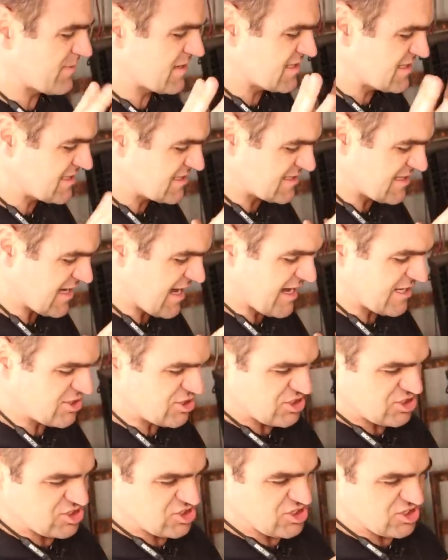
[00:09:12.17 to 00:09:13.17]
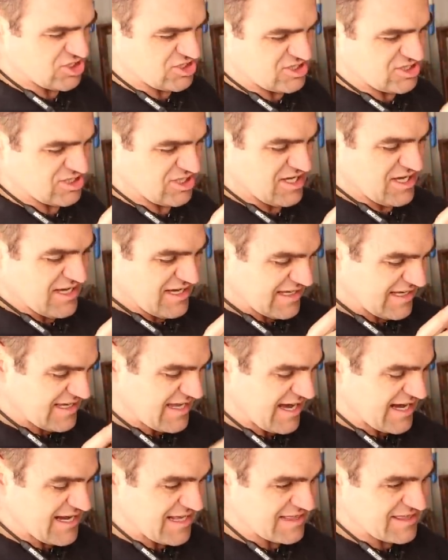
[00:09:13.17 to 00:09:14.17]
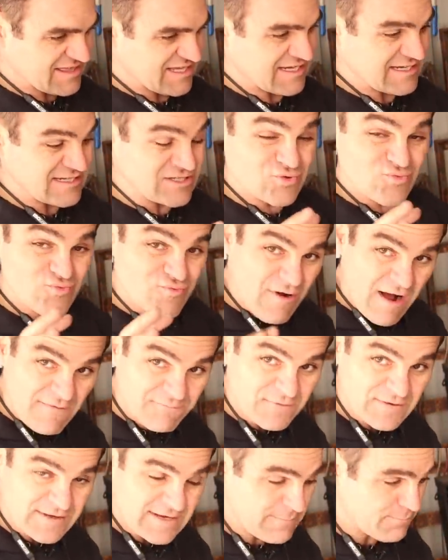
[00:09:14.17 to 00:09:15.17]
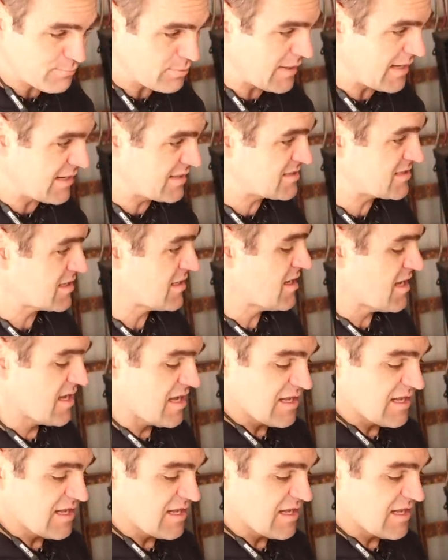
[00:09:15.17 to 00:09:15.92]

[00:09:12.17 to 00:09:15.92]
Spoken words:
But at this stage, it's just getting things roughly in place.